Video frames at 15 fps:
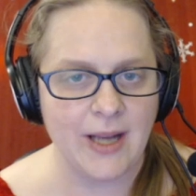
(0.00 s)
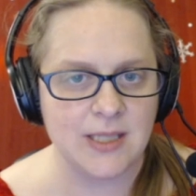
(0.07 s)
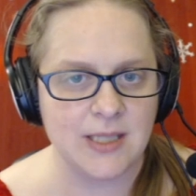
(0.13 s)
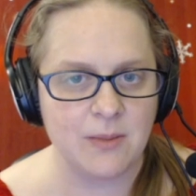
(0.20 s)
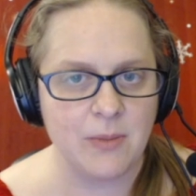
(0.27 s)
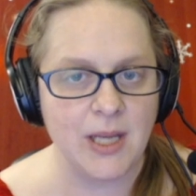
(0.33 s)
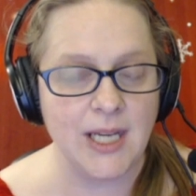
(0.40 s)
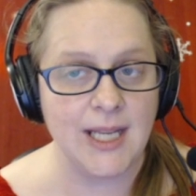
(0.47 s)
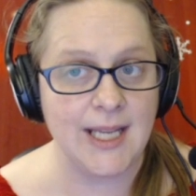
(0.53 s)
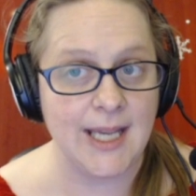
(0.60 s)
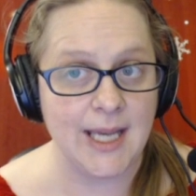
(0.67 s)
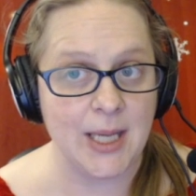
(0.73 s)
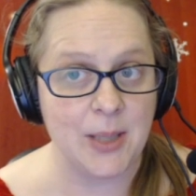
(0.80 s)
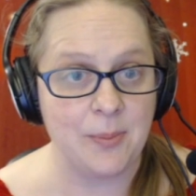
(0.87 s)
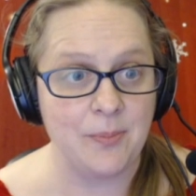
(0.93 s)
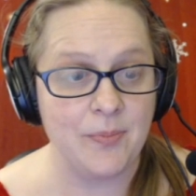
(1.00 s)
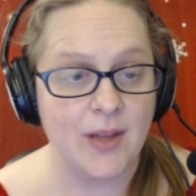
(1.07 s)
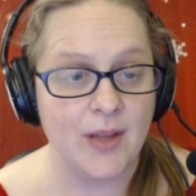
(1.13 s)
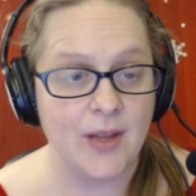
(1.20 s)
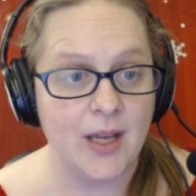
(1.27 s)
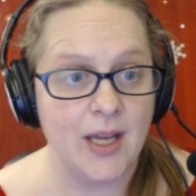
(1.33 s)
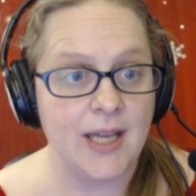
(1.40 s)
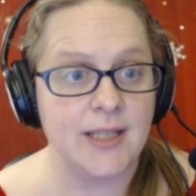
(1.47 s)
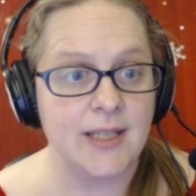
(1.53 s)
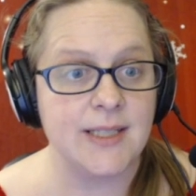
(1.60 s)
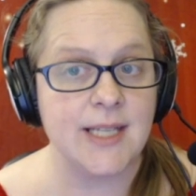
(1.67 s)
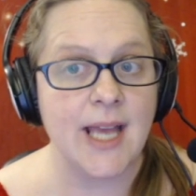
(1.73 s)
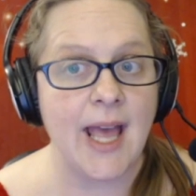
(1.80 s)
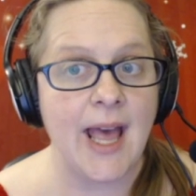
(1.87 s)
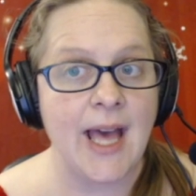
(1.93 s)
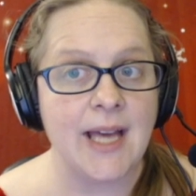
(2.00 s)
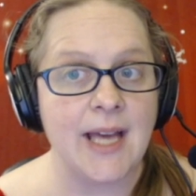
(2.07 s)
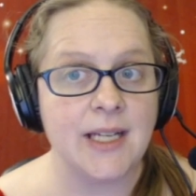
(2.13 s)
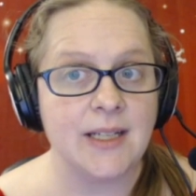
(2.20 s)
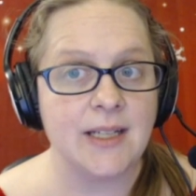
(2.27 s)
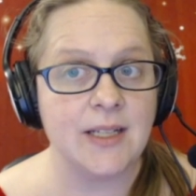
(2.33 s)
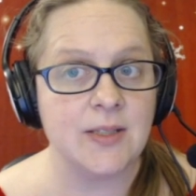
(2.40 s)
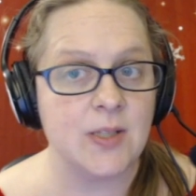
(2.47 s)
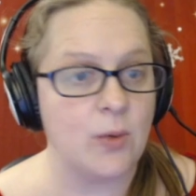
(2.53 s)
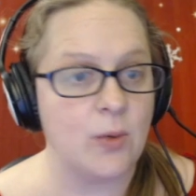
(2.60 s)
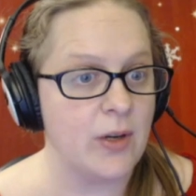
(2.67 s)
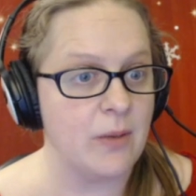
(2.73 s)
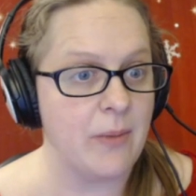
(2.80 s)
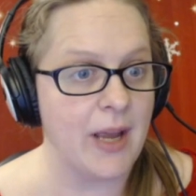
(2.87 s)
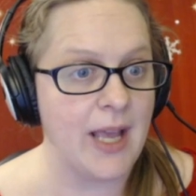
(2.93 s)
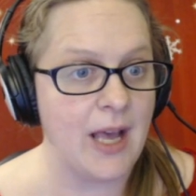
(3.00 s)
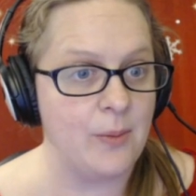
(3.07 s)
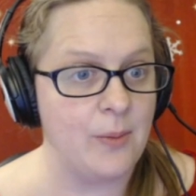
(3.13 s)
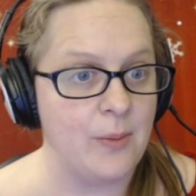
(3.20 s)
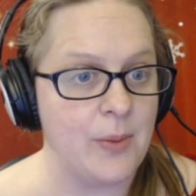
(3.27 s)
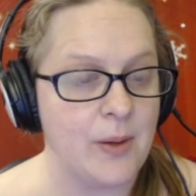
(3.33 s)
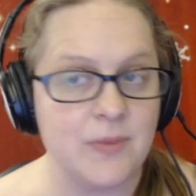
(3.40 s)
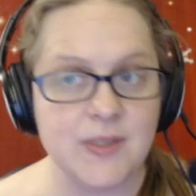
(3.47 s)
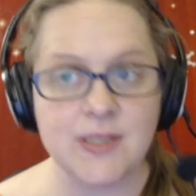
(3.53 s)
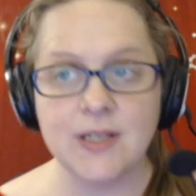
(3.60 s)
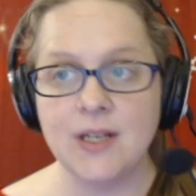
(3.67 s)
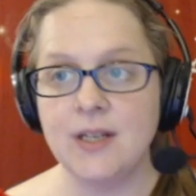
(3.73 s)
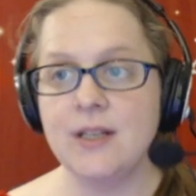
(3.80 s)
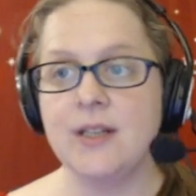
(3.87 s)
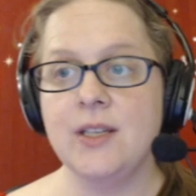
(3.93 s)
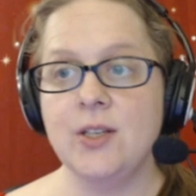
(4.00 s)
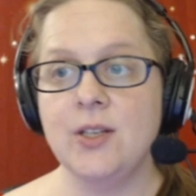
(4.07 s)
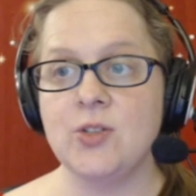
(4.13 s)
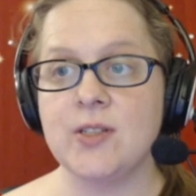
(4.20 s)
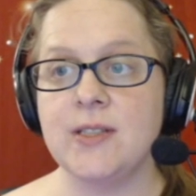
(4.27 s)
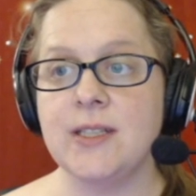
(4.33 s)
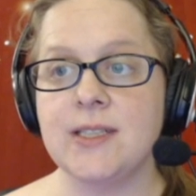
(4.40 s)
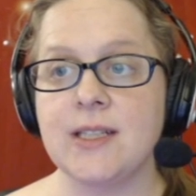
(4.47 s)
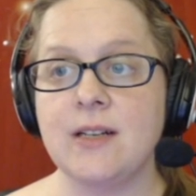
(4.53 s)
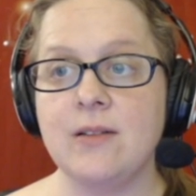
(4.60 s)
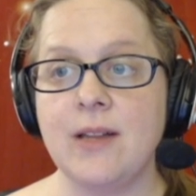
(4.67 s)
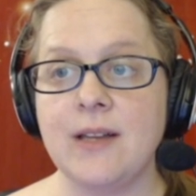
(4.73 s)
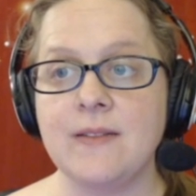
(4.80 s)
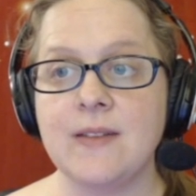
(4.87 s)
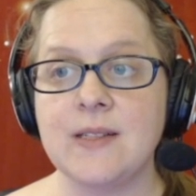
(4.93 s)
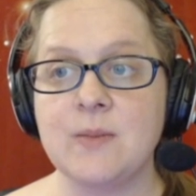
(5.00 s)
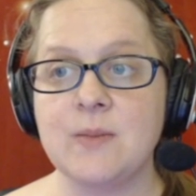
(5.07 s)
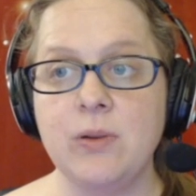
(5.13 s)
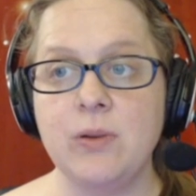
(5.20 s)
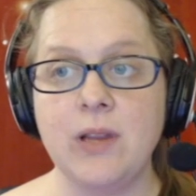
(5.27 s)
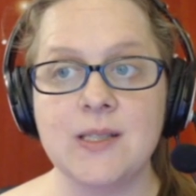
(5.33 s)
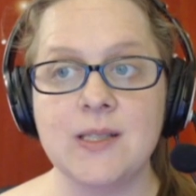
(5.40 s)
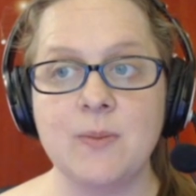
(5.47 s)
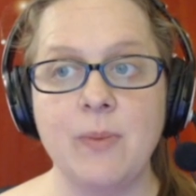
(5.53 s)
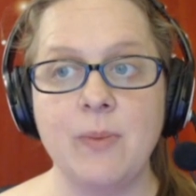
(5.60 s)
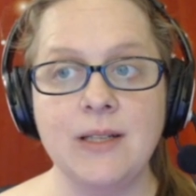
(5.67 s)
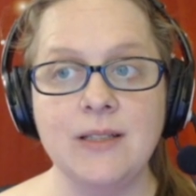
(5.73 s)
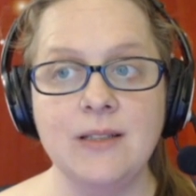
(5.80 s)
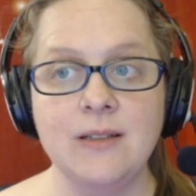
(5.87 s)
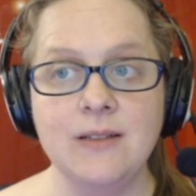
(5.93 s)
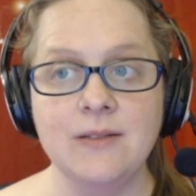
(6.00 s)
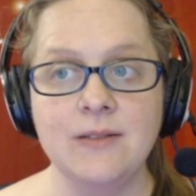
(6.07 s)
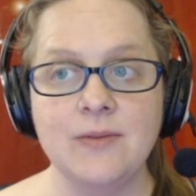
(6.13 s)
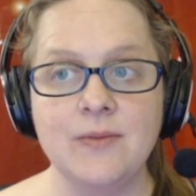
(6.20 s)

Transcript: go back to ManyCam and to add it into one of my albums, you just need to click this plus button